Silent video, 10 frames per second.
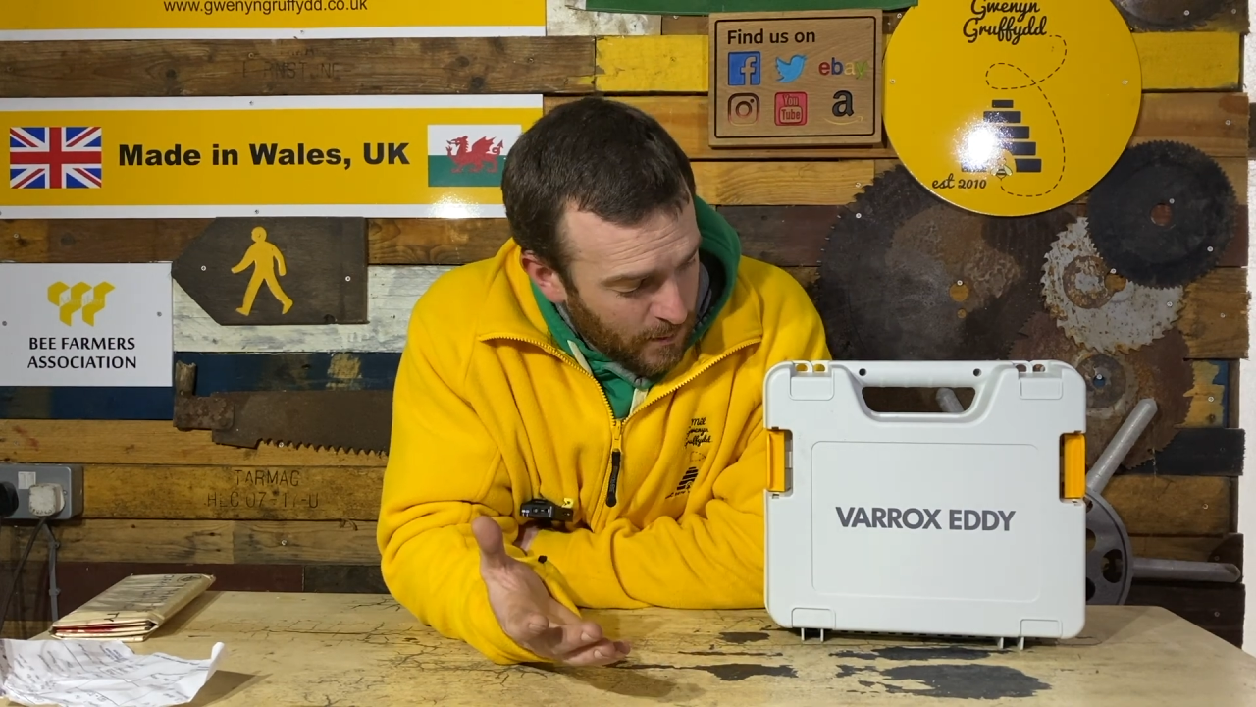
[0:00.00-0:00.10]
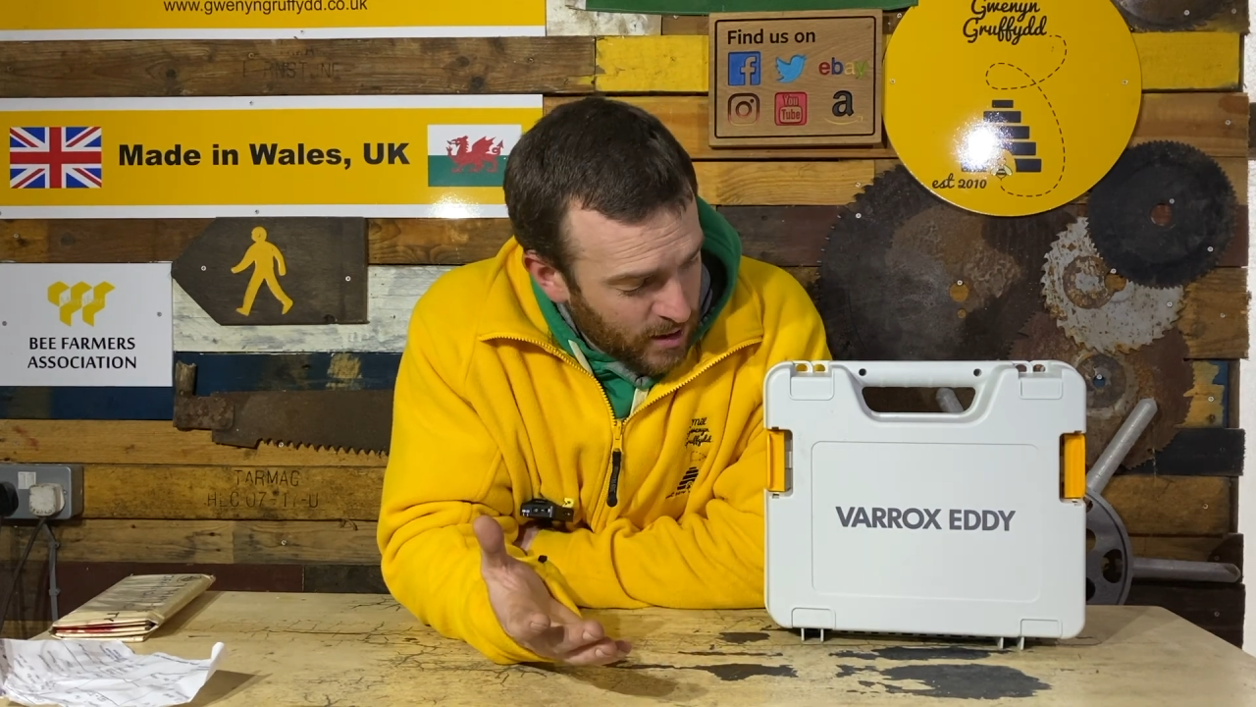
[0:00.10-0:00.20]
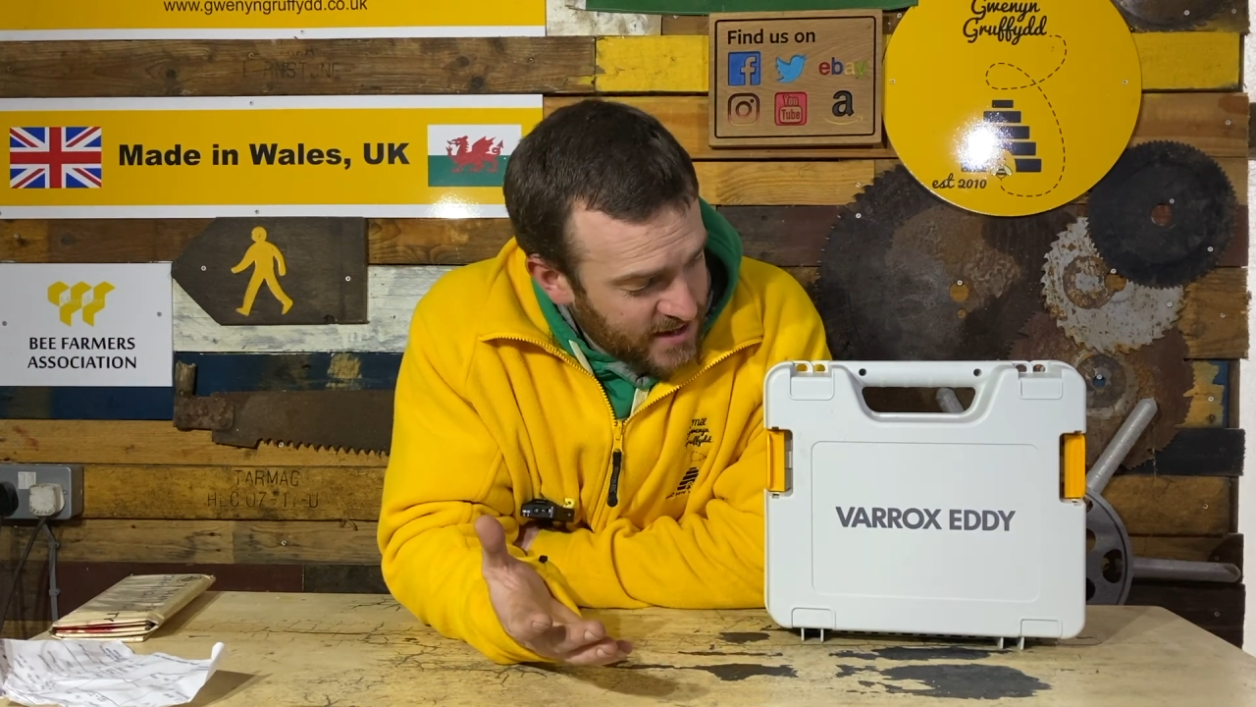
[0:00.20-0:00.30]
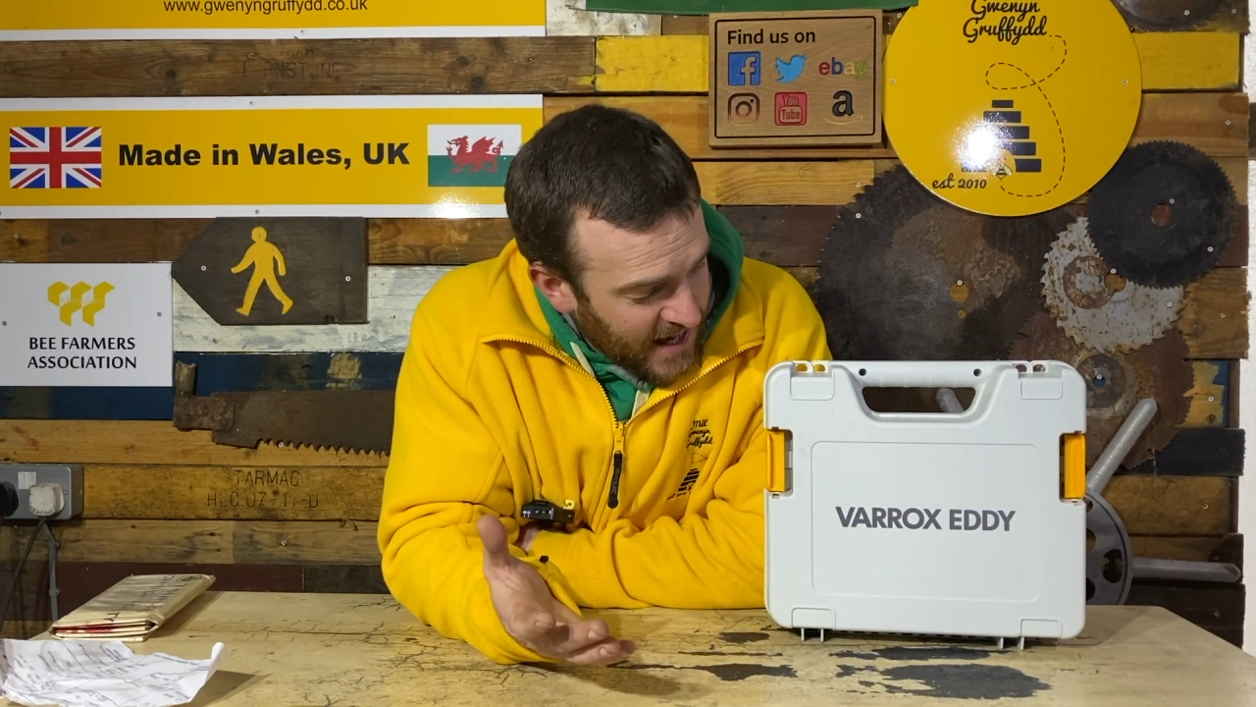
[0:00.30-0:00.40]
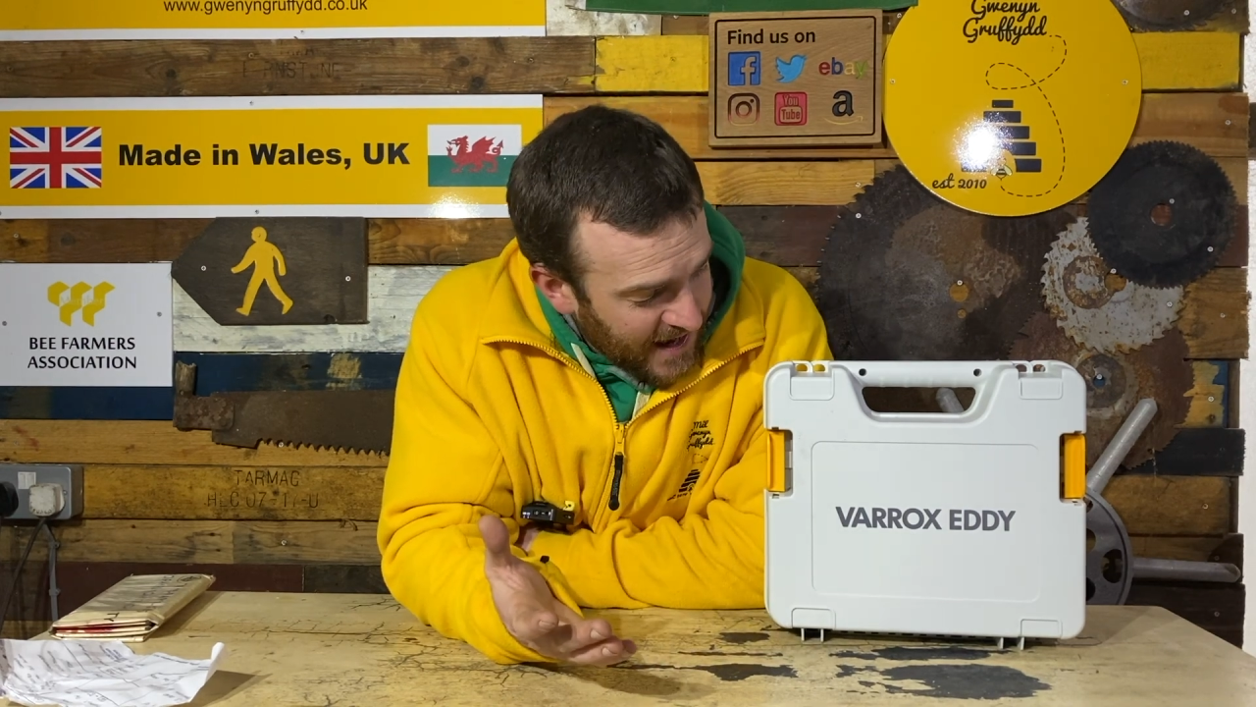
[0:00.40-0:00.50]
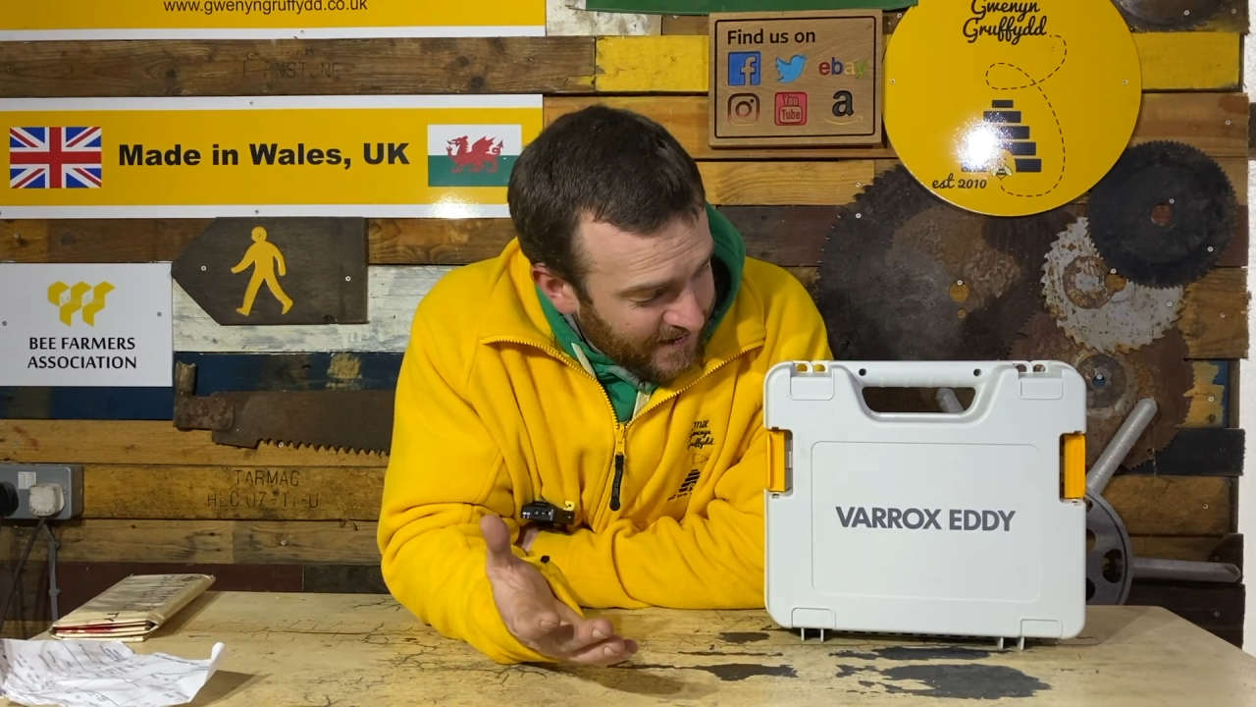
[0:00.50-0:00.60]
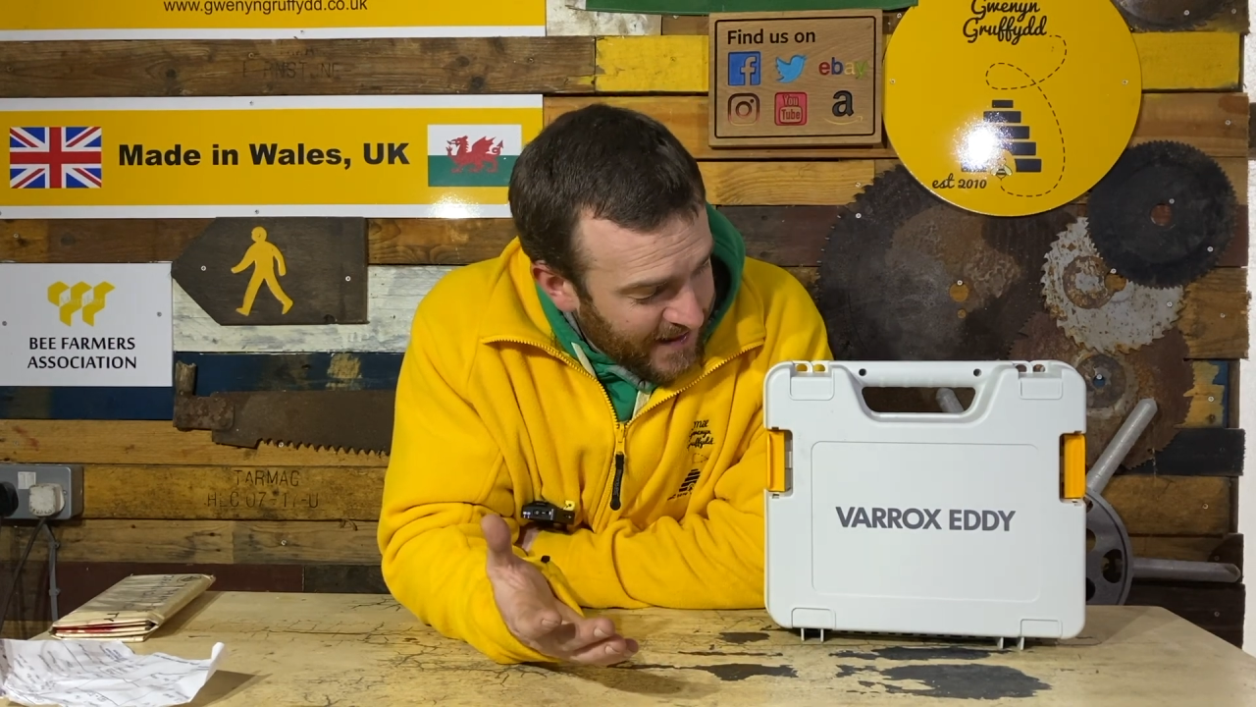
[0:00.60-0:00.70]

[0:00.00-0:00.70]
I were to say